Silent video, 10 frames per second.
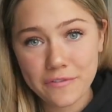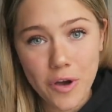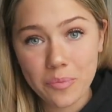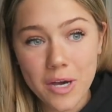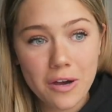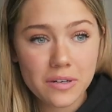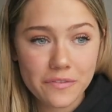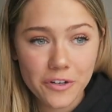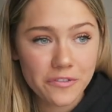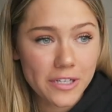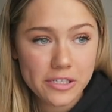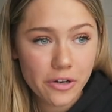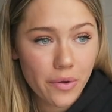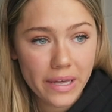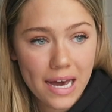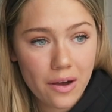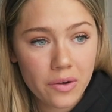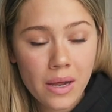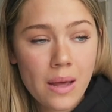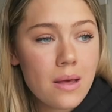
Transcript: FOMO if your friends are going out.